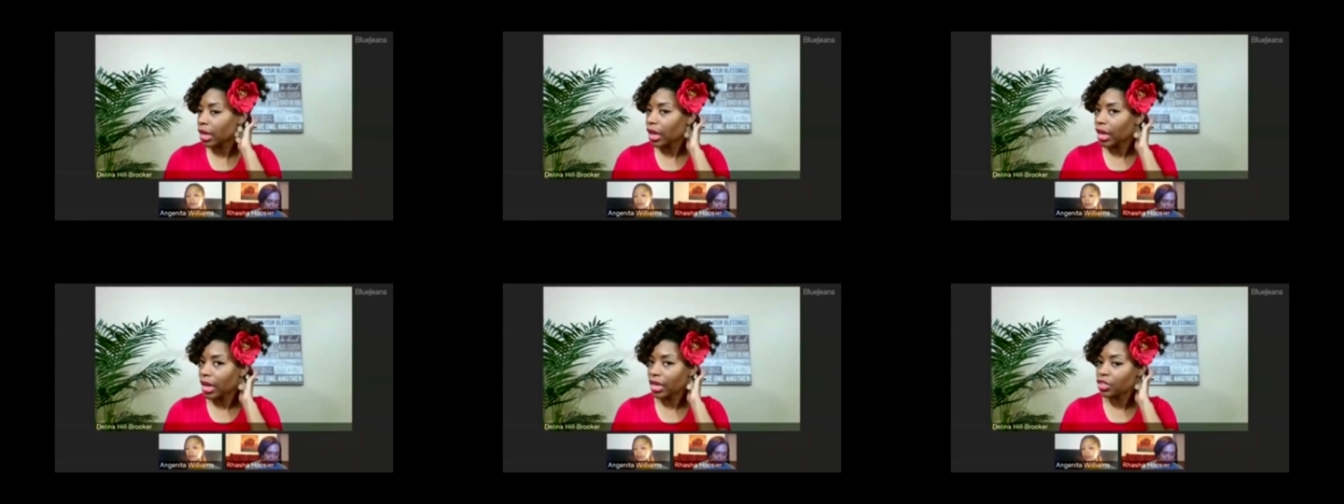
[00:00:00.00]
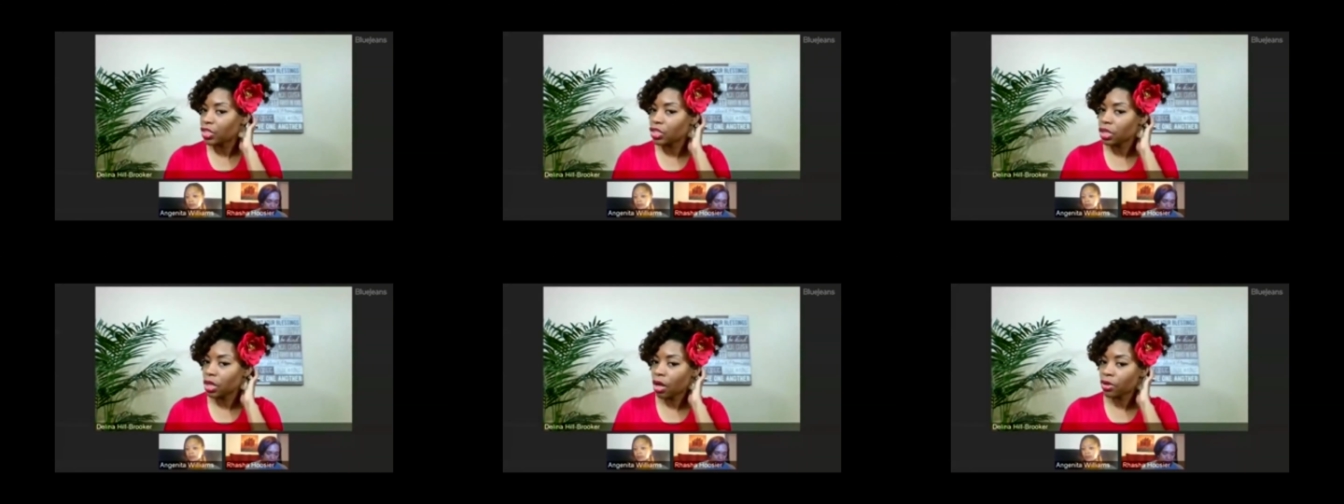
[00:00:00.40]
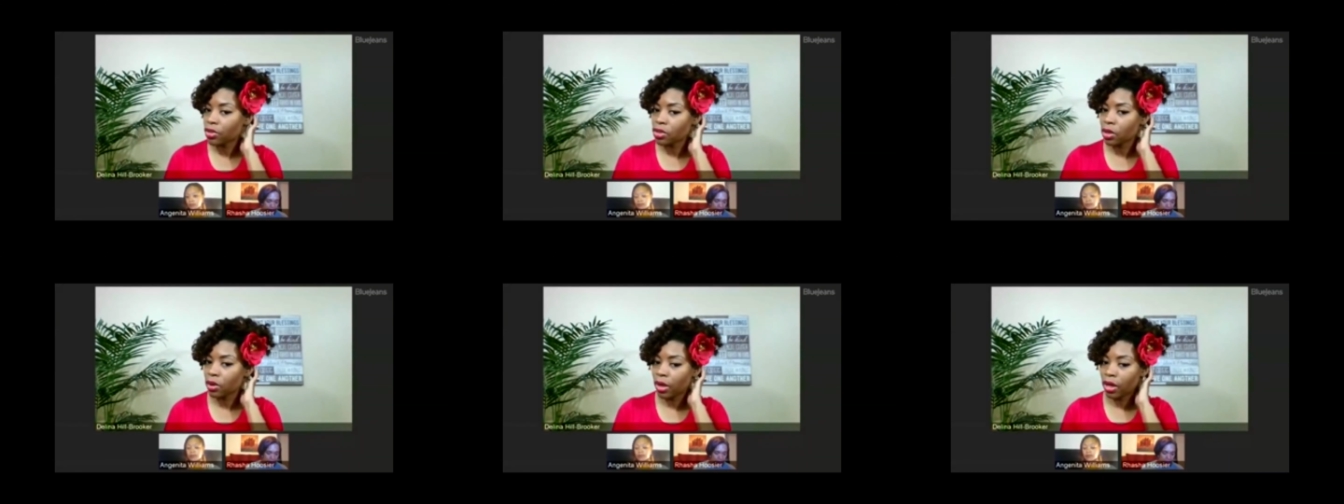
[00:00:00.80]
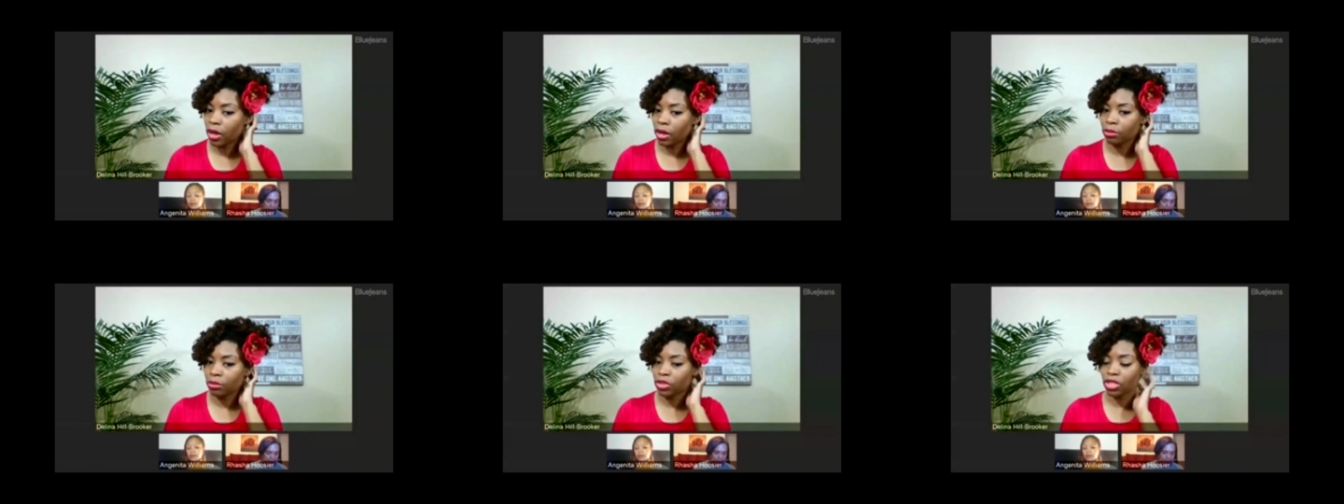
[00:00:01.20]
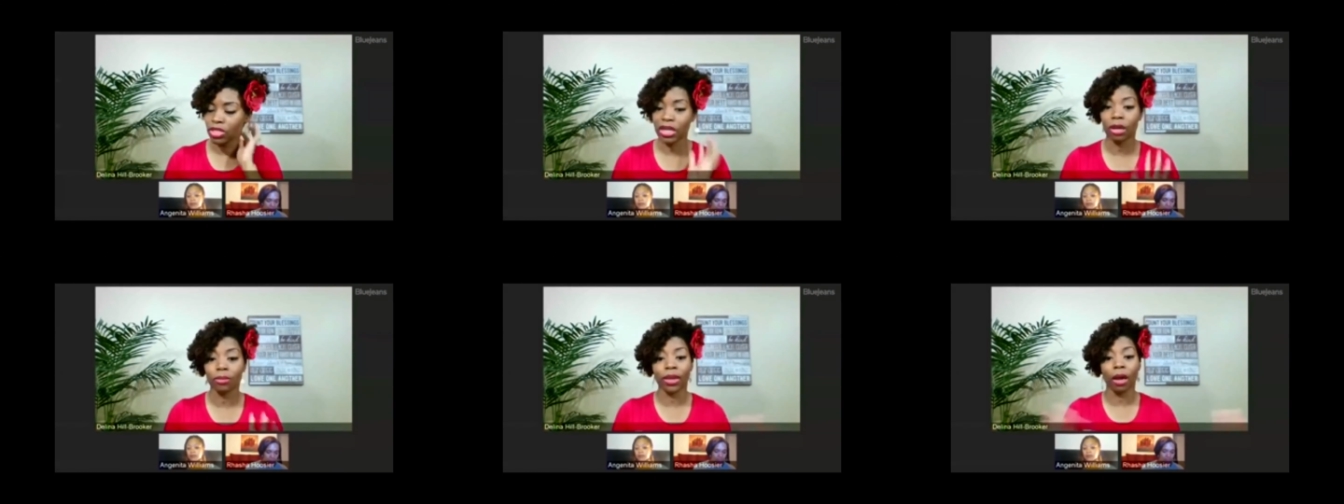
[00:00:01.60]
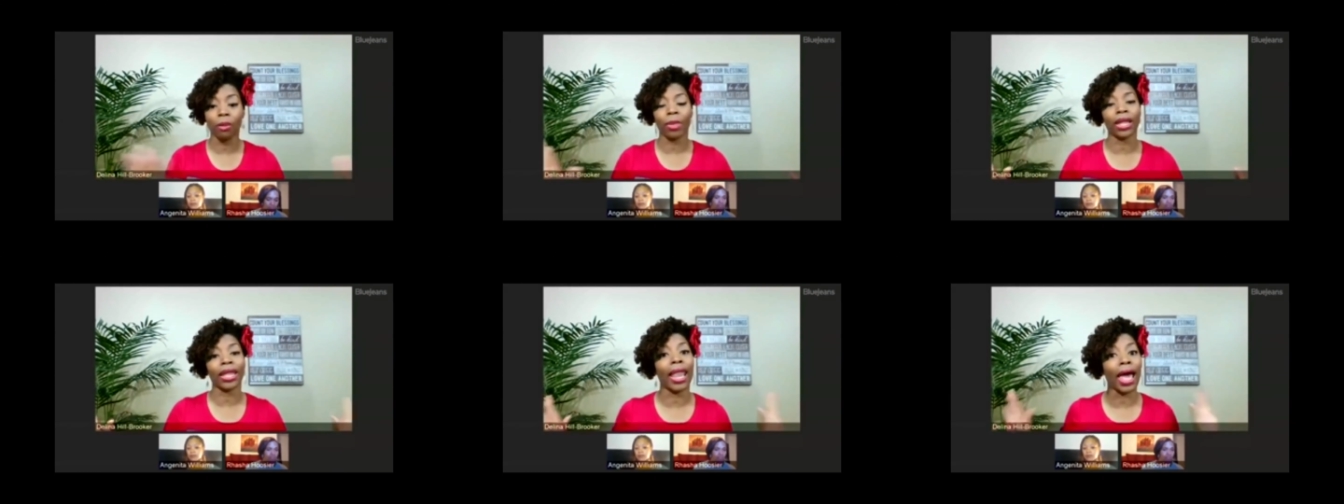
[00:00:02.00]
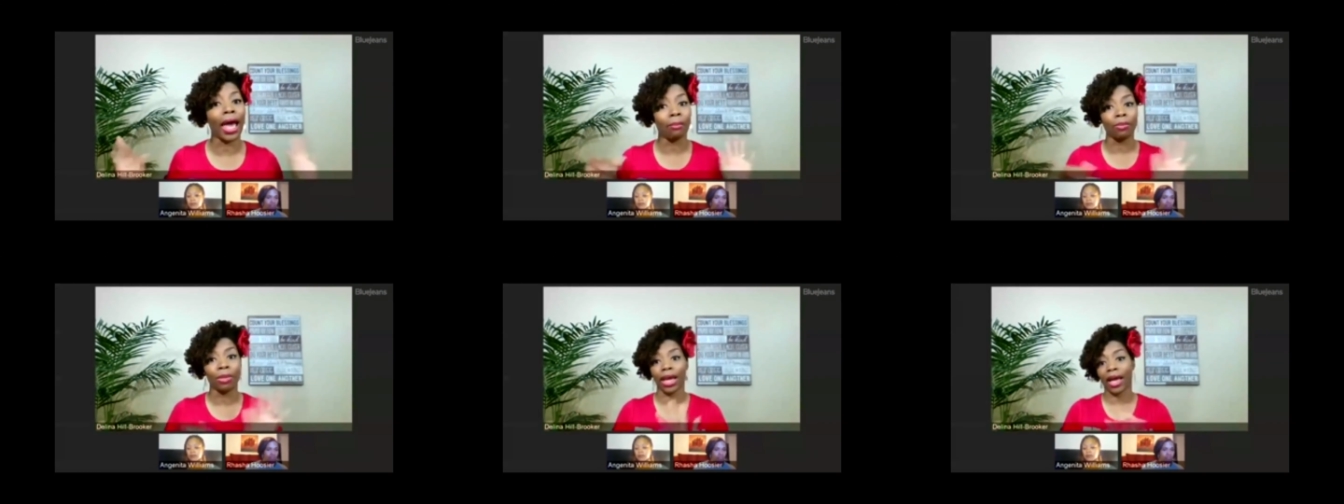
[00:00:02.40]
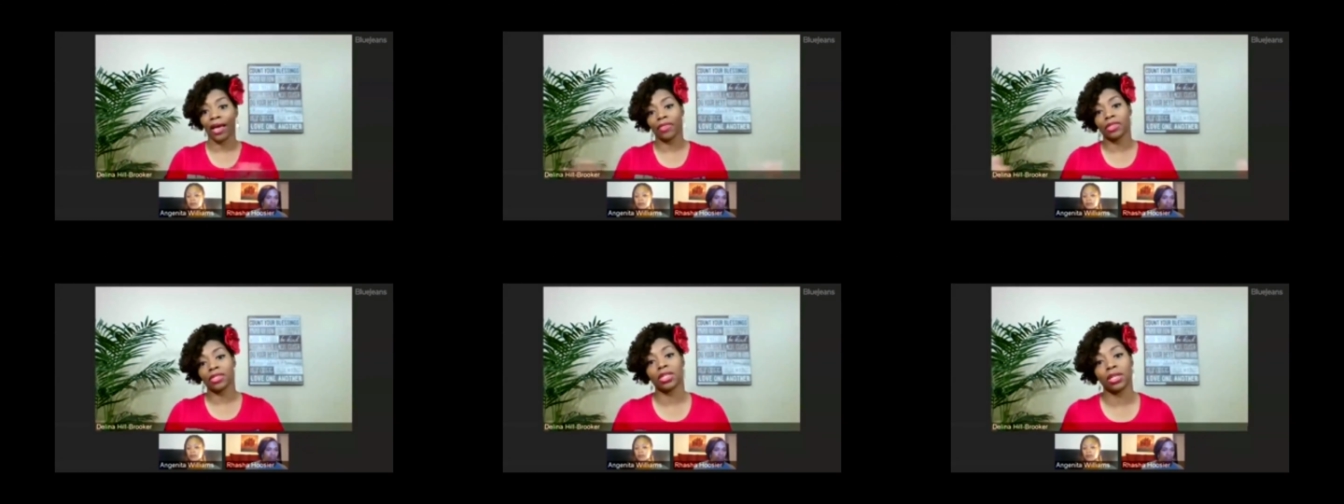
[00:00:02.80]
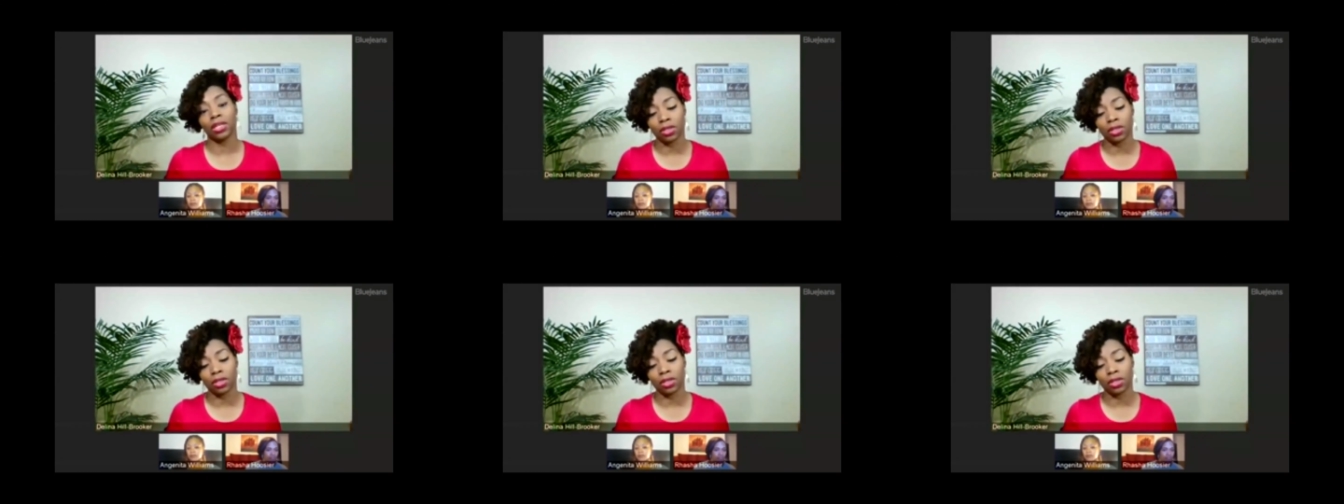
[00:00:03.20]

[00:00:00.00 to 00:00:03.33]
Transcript: and she also just helped out a lot behind the scenes.